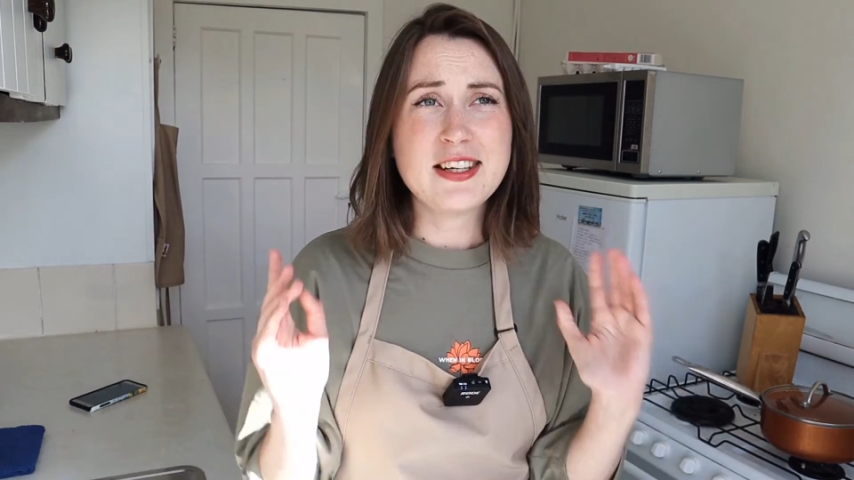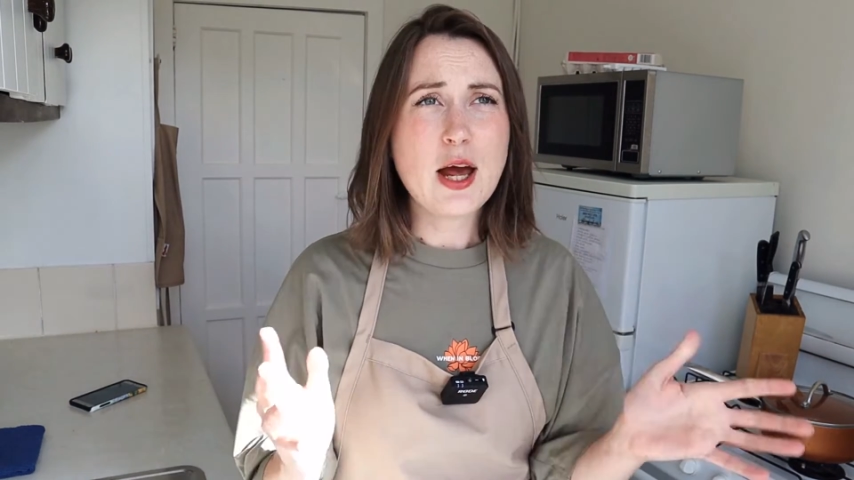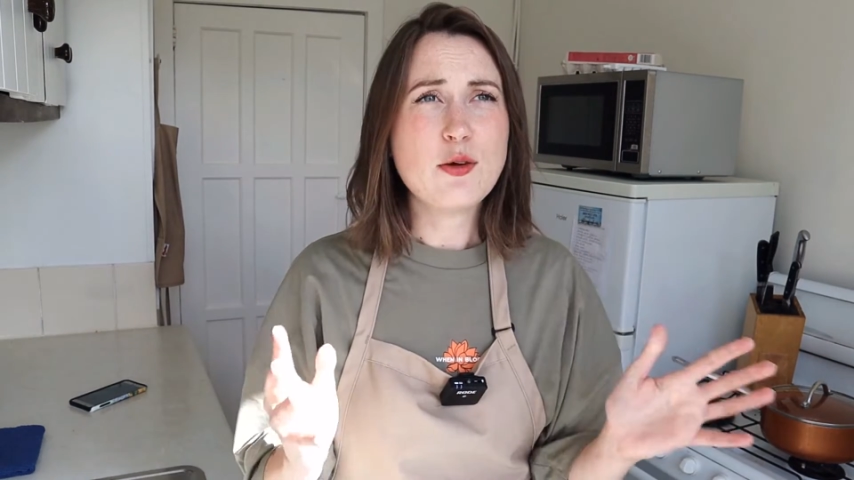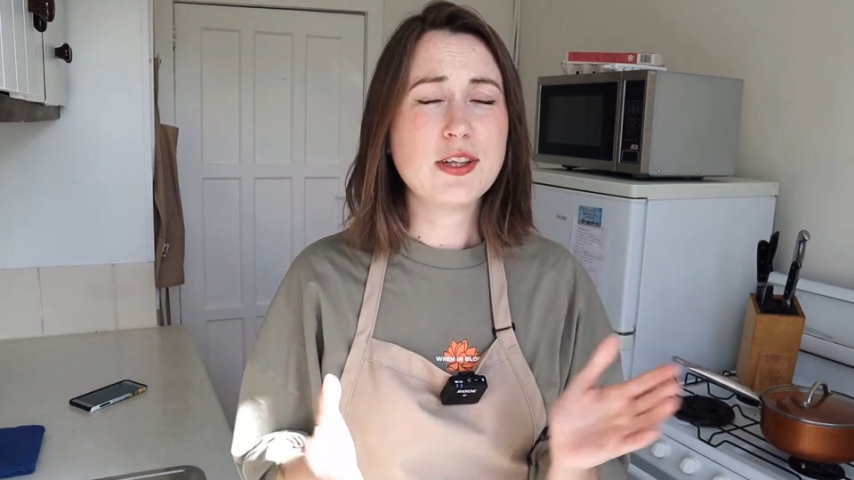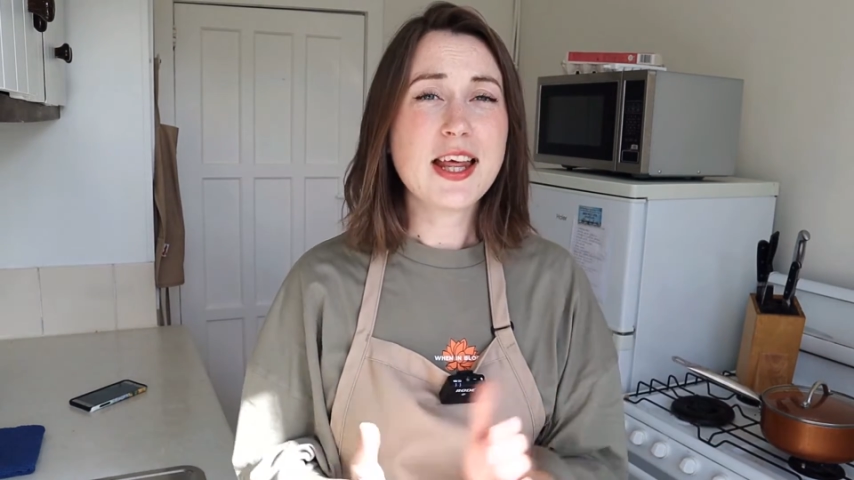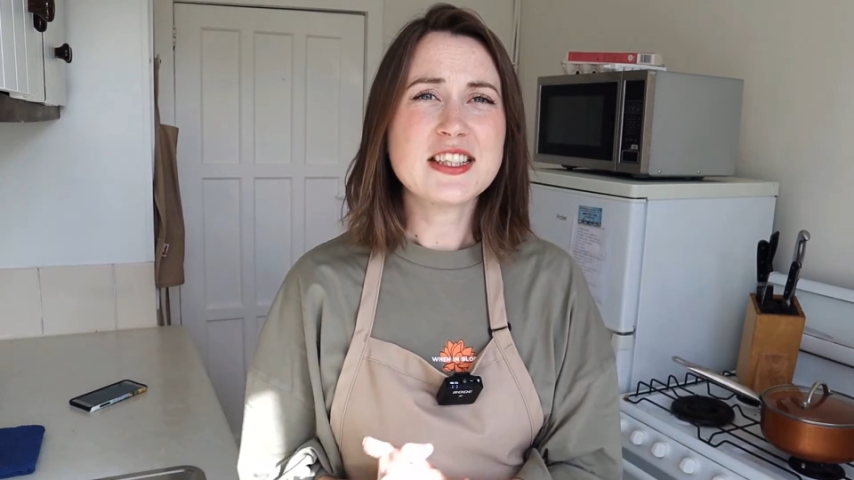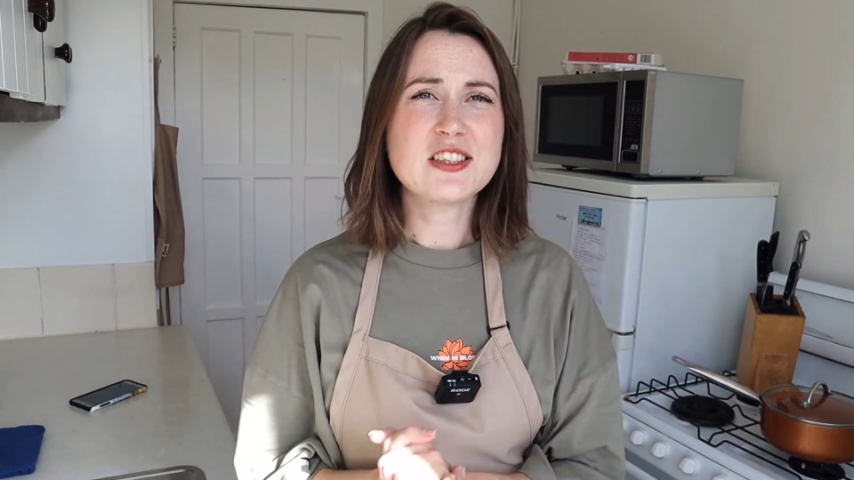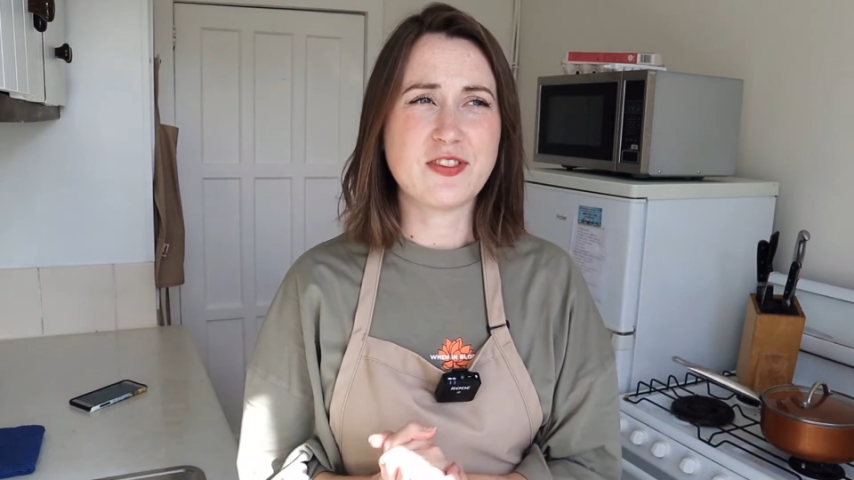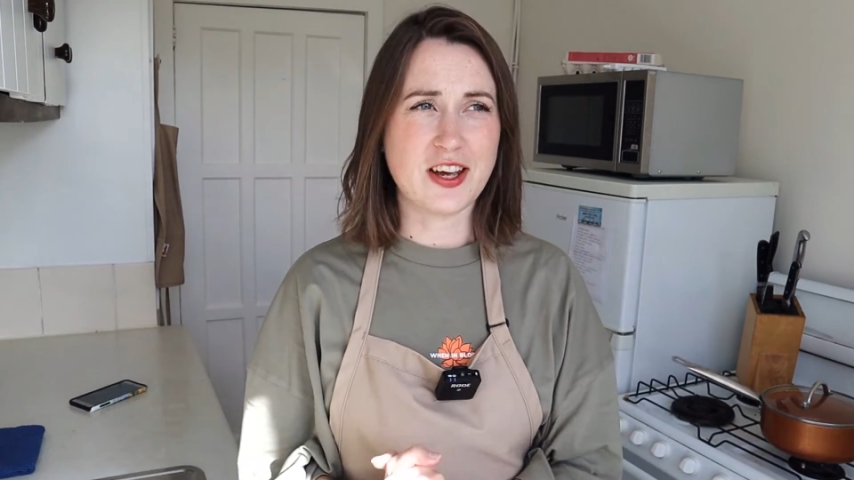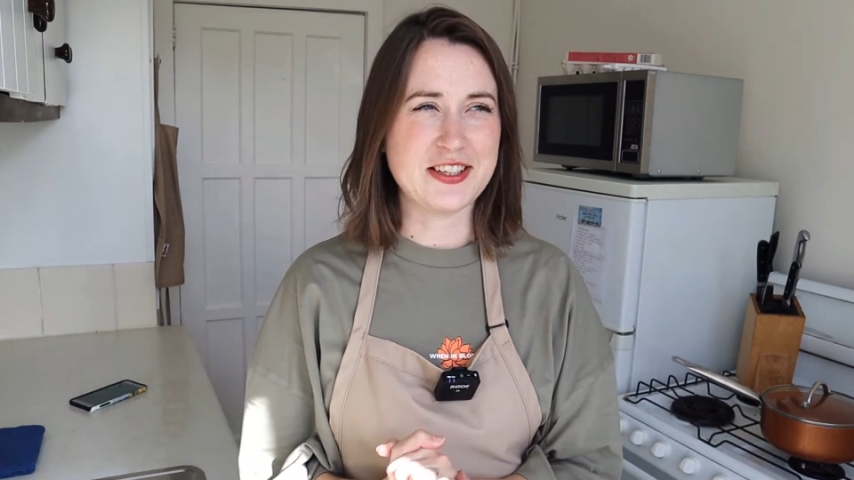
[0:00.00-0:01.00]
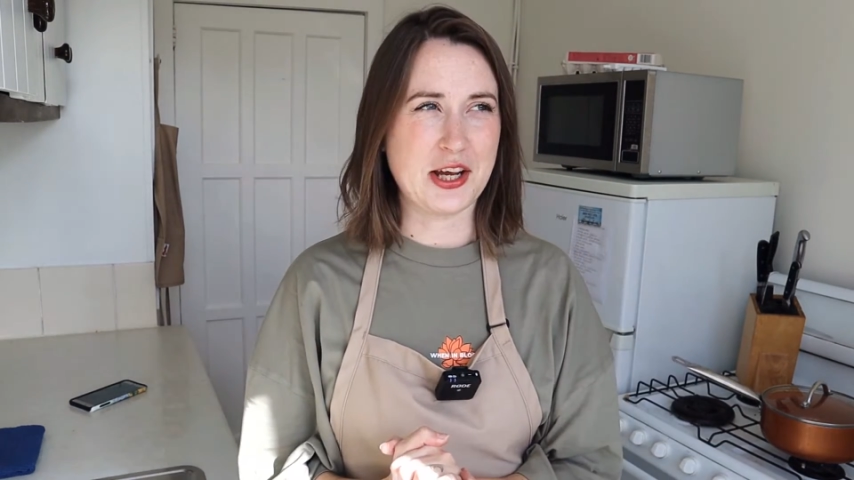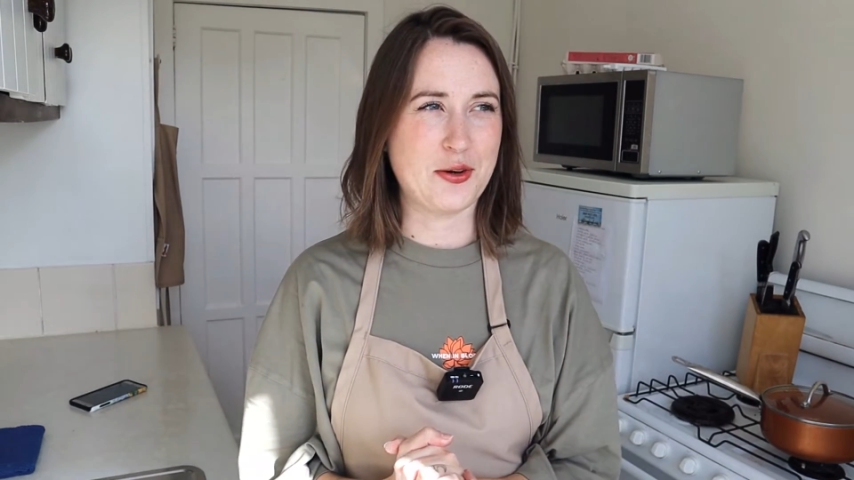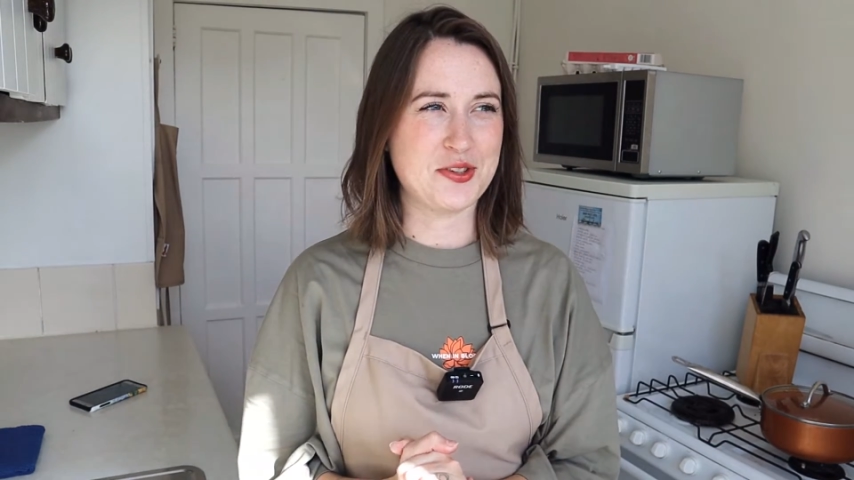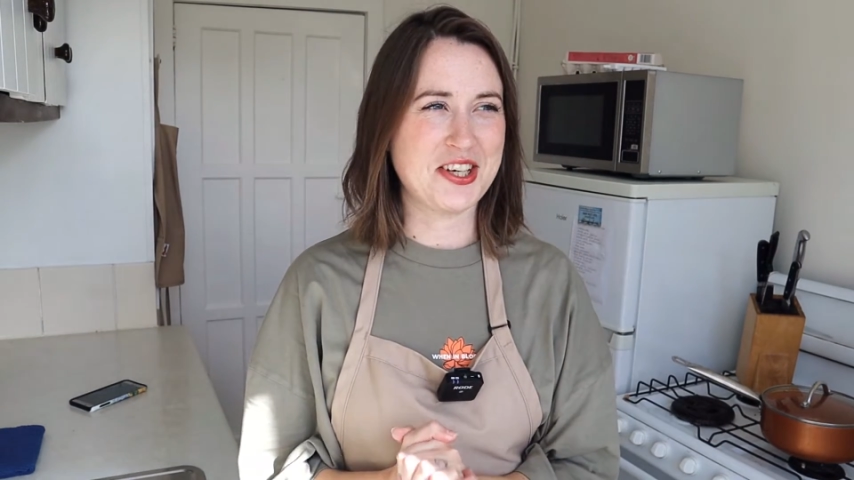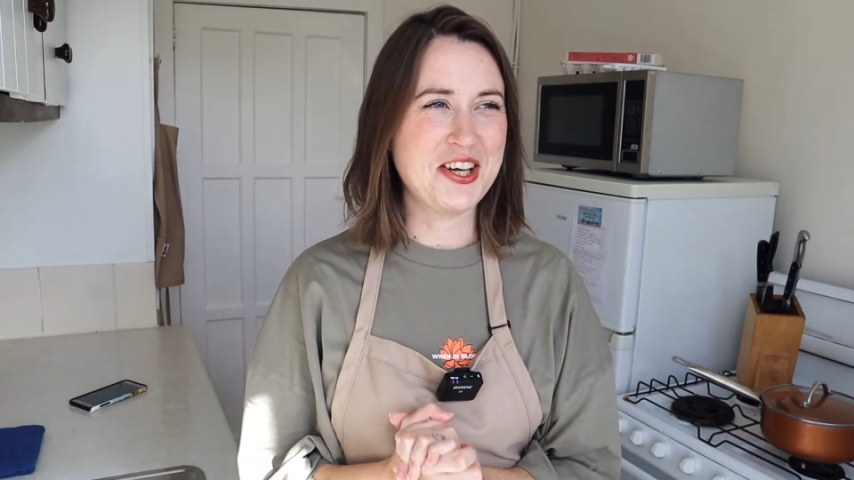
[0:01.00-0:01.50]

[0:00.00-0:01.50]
Now let's find out